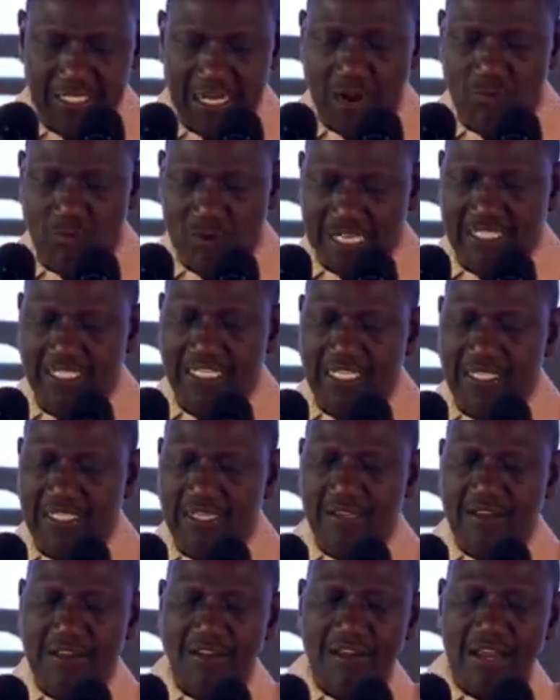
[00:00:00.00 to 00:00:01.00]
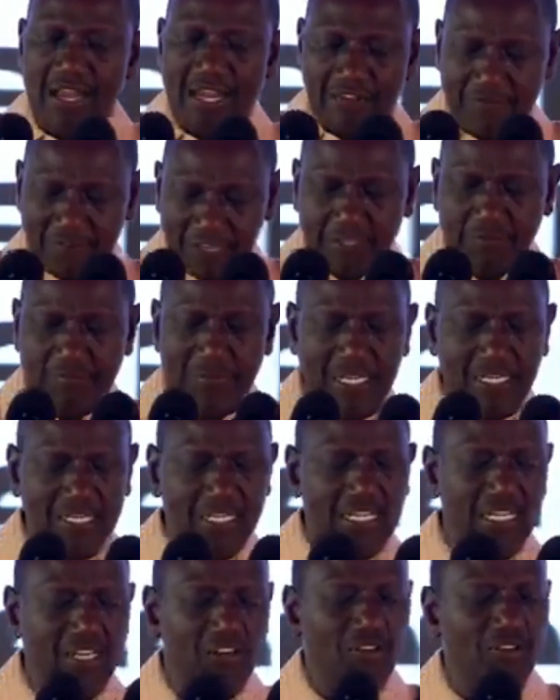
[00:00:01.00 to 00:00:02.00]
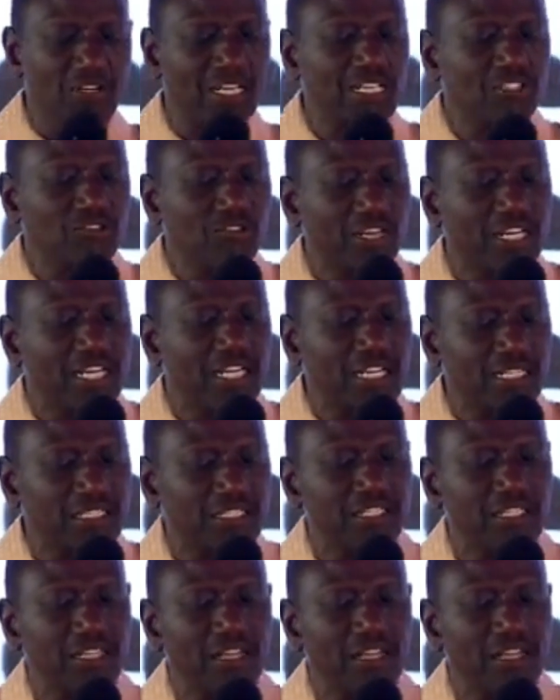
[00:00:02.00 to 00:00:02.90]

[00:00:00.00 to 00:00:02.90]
awaiting investment in order to create